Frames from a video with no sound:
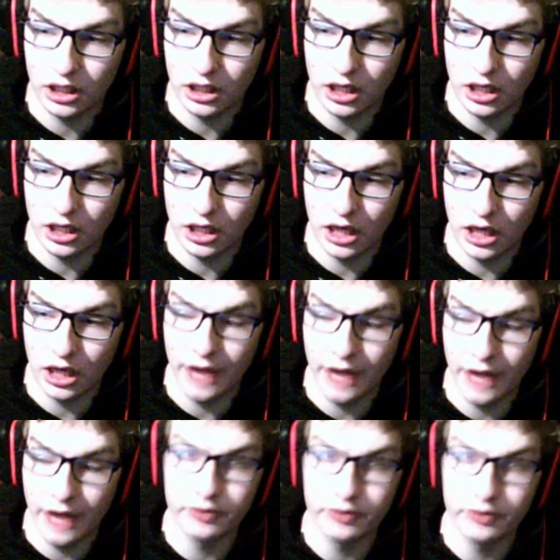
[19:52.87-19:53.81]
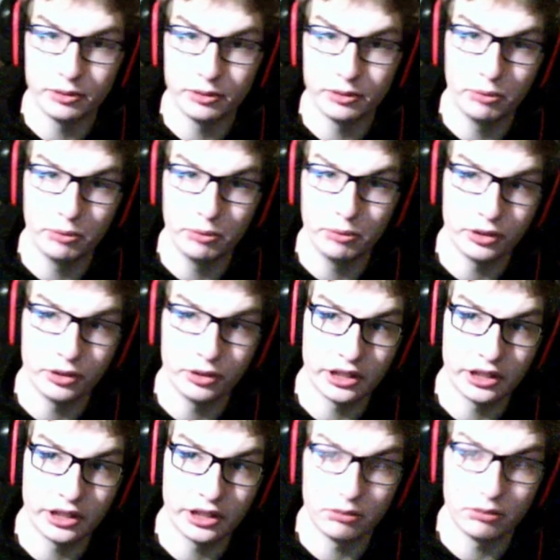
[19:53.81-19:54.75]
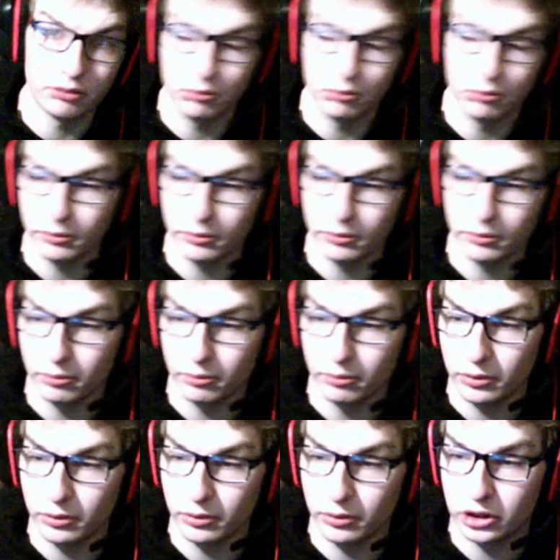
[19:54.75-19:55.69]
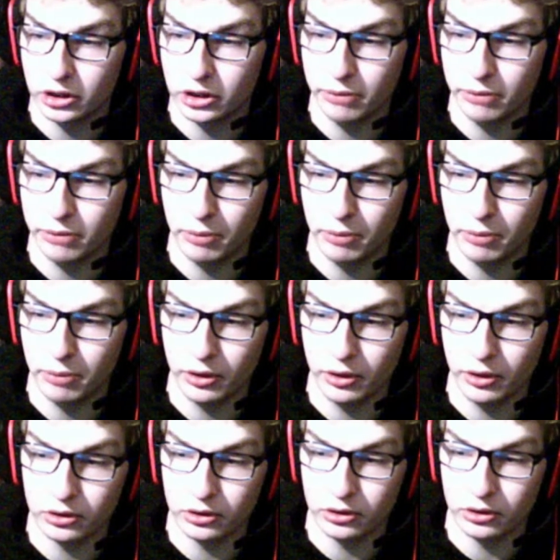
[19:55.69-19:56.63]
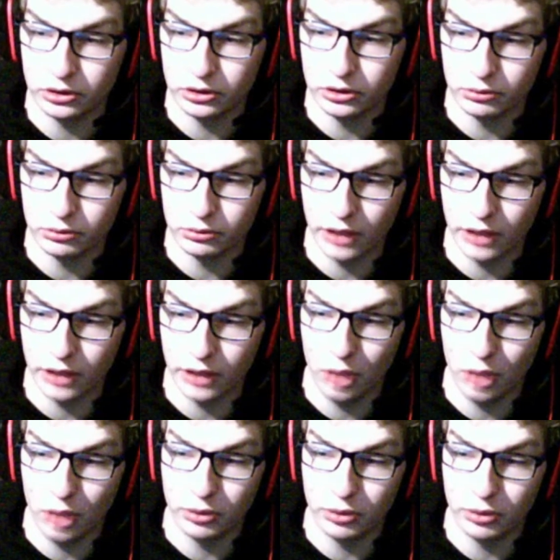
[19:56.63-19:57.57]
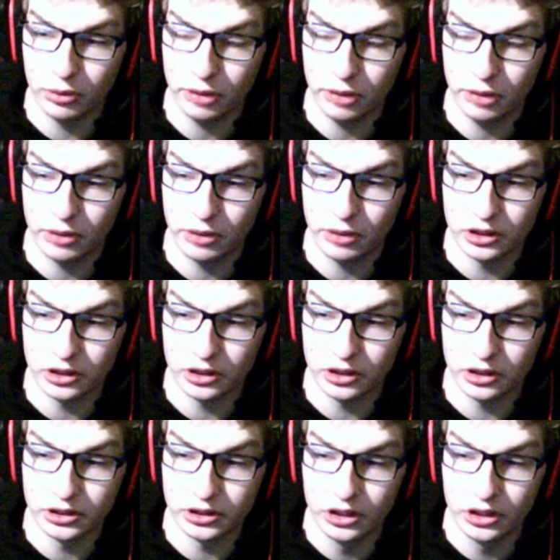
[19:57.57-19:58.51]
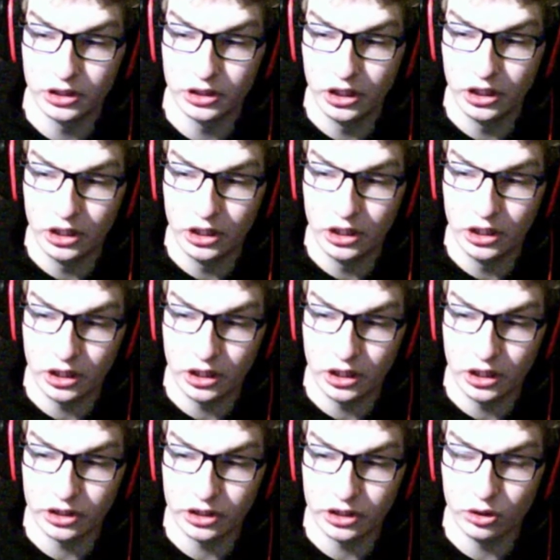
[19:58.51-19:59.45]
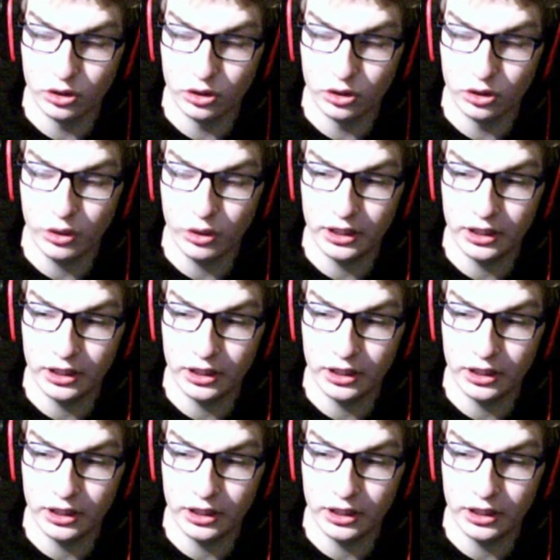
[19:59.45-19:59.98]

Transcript: I have some input that she might be able to help with, because it's annoying that